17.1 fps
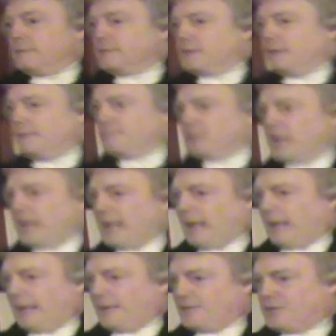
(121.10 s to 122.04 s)
some
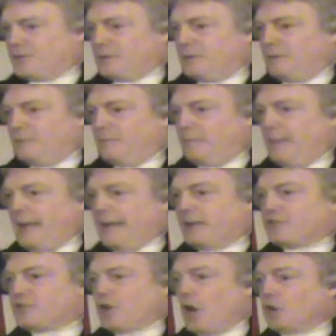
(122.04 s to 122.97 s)
days
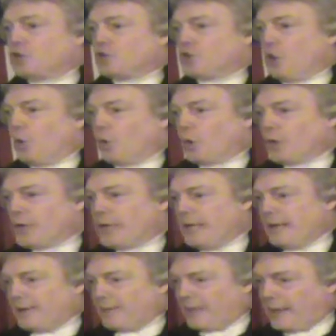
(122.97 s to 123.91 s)
makes a solar
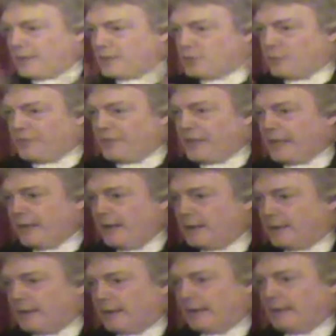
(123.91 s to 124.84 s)
year. That is what they
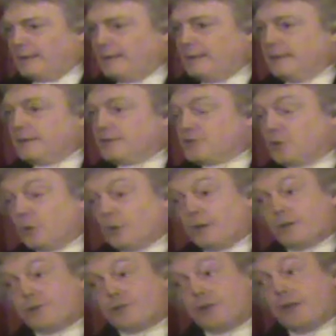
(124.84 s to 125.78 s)
calculated. And
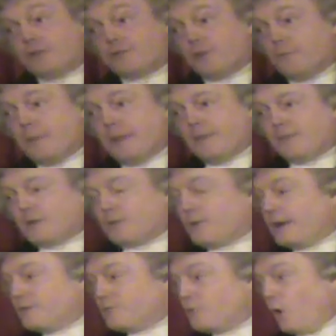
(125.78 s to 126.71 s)
Julius Caesar, being the
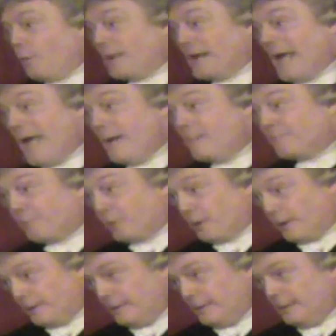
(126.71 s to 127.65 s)
great Roman
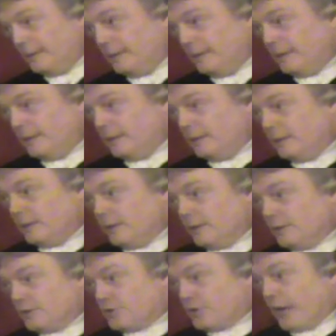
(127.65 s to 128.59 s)
emperor,
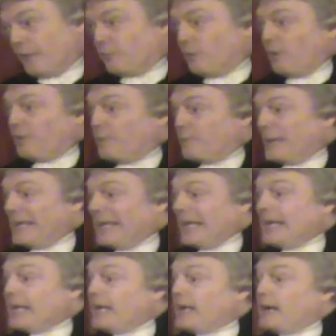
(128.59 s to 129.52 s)
said, well, the
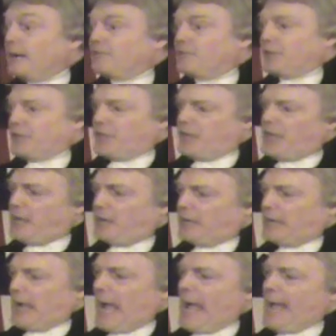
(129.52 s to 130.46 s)
beginning of the
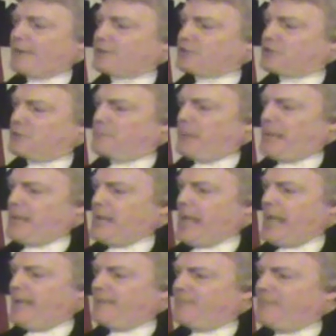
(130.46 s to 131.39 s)
year has to
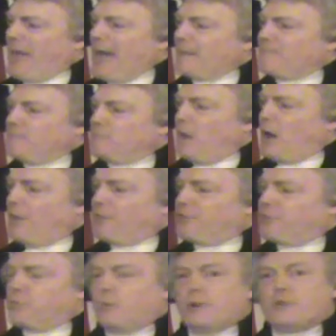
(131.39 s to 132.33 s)
be in that
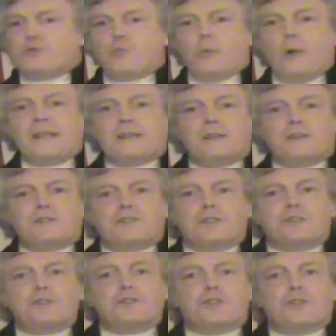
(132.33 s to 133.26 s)
month which
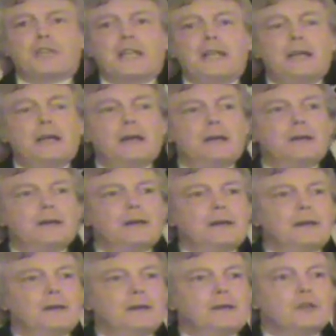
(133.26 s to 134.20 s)
witnesses the
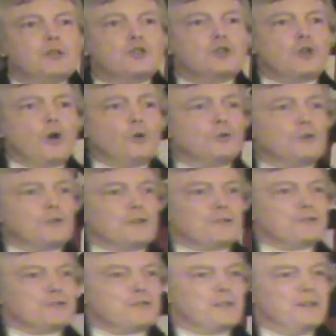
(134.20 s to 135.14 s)

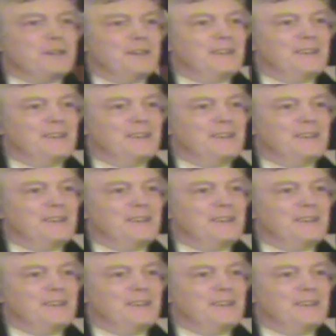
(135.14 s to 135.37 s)
solstice,